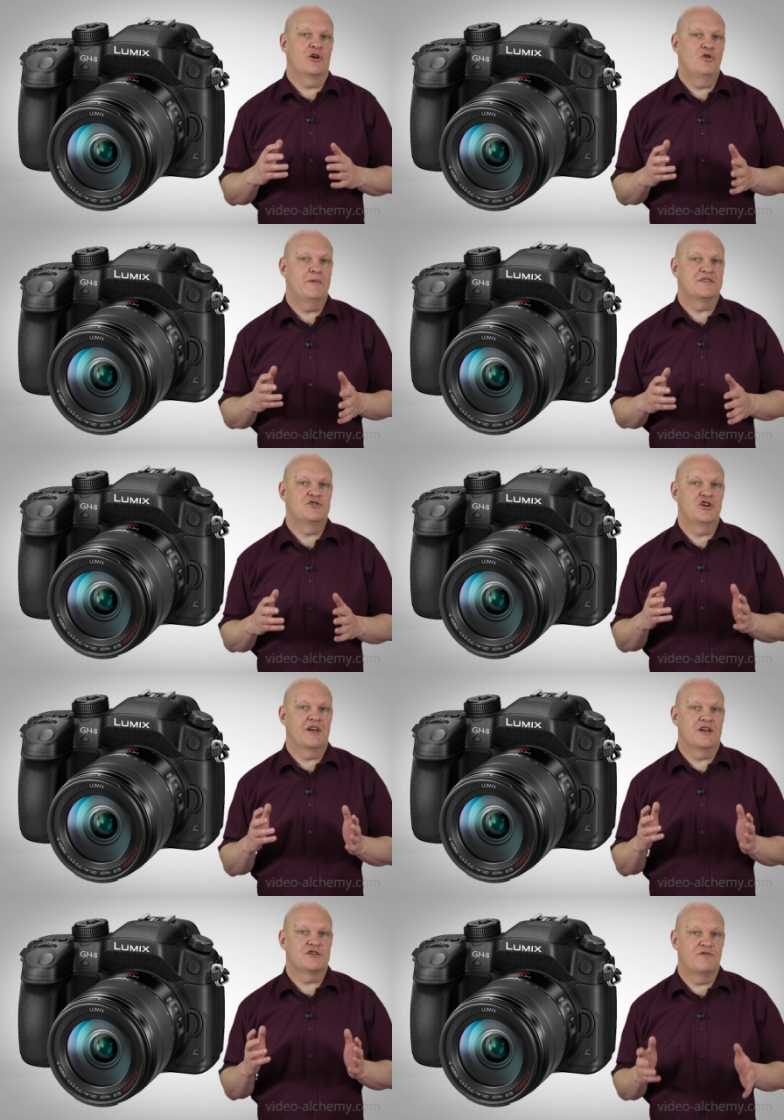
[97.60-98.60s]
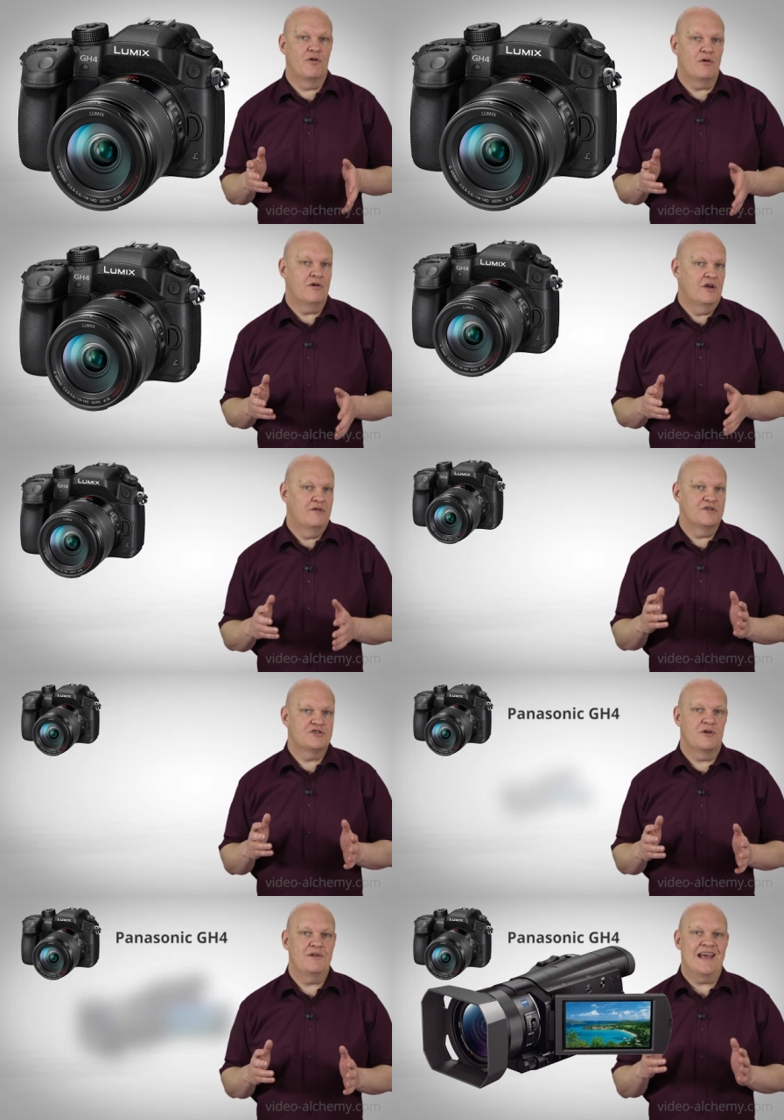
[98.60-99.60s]
Lumix GH4, the
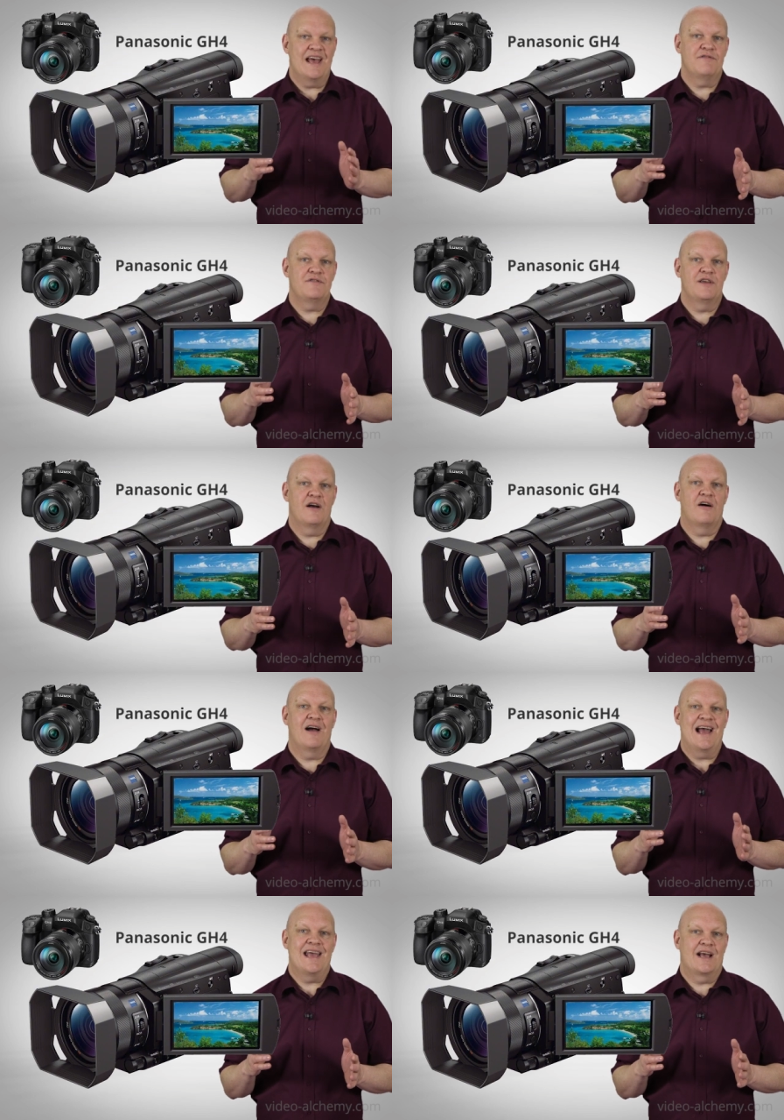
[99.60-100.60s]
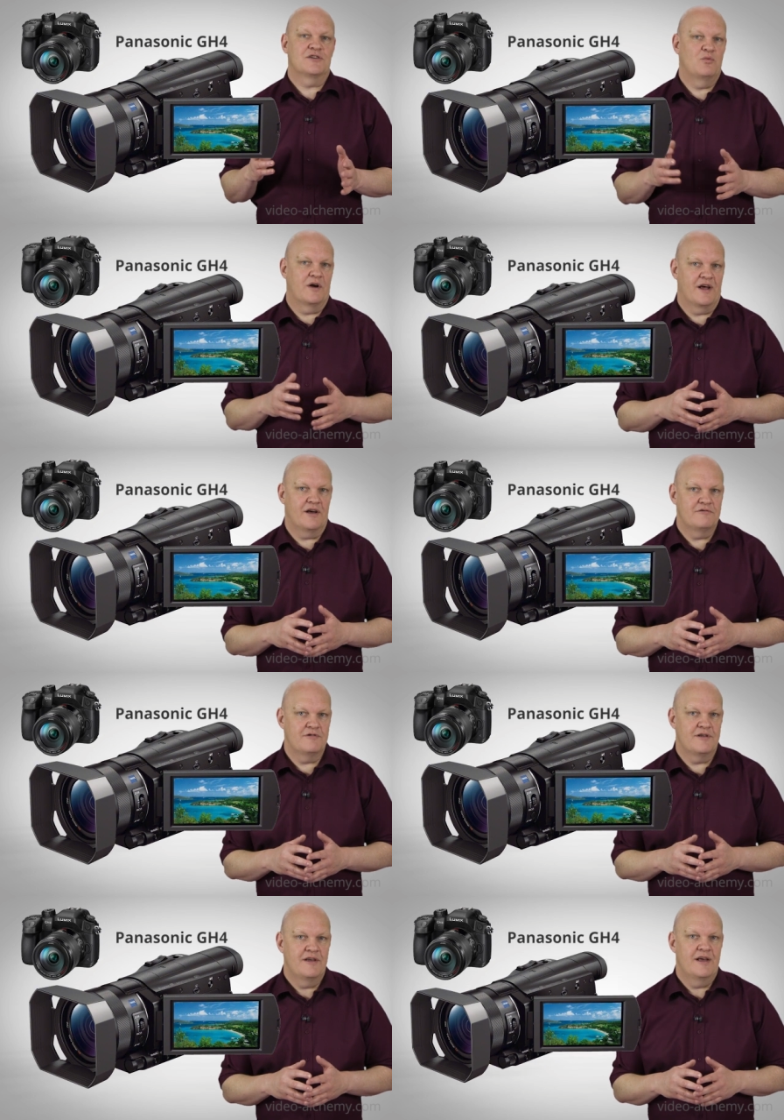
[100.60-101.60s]
Sony FDR
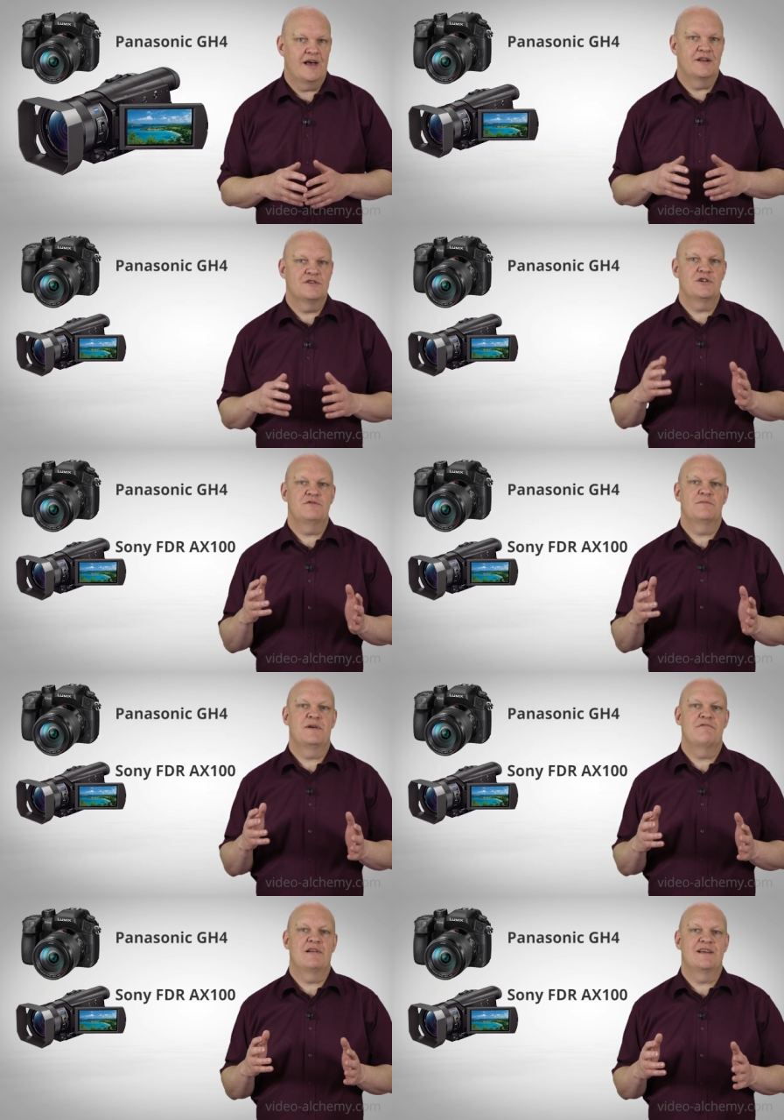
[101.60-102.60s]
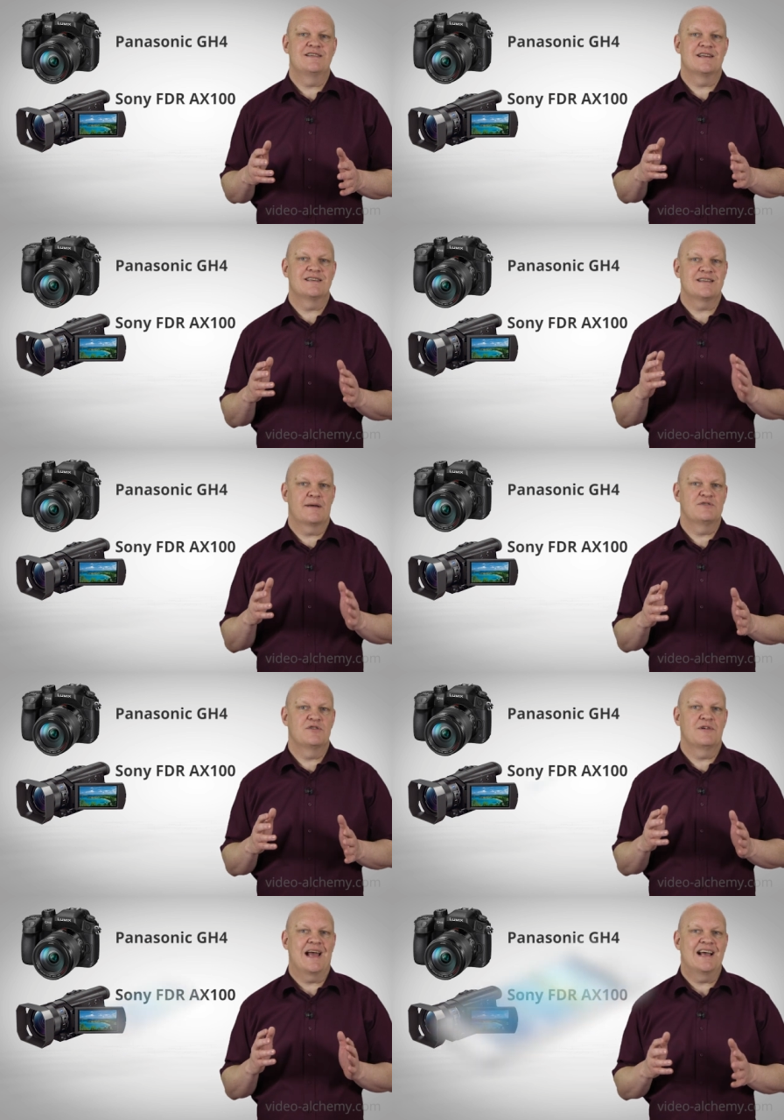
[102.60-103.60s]
AX100 and a soon to be released
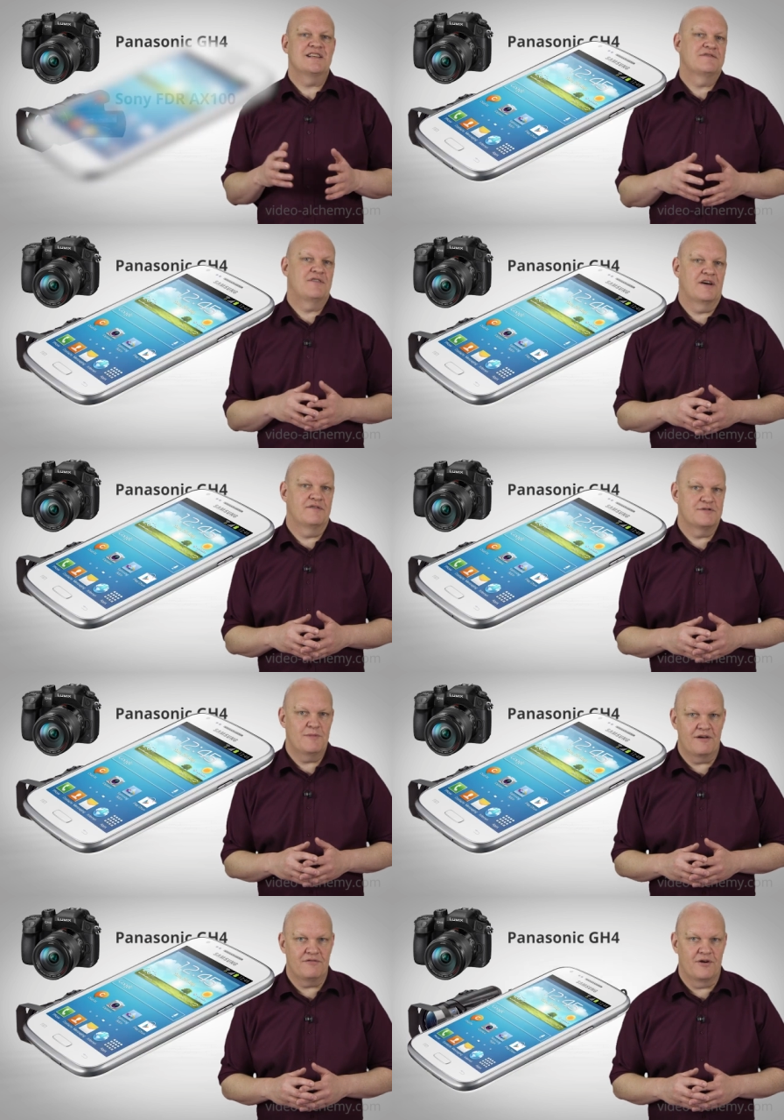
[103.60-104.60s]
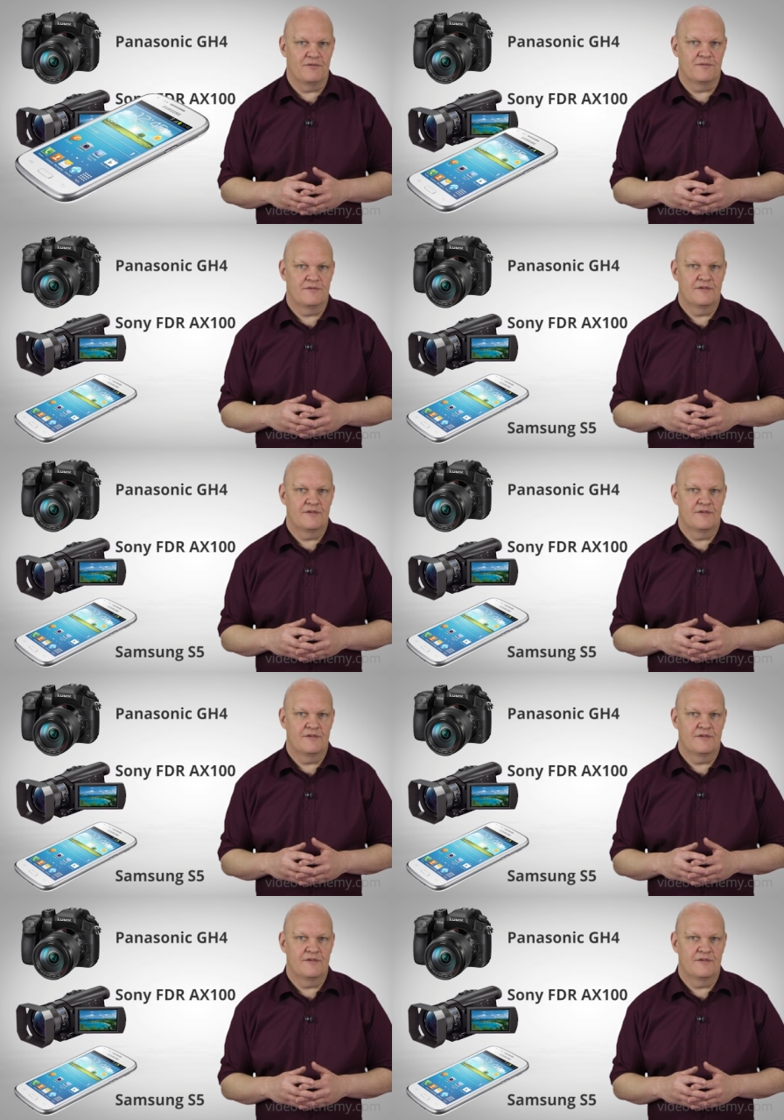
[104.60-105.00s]
Samsung S5 smartphone.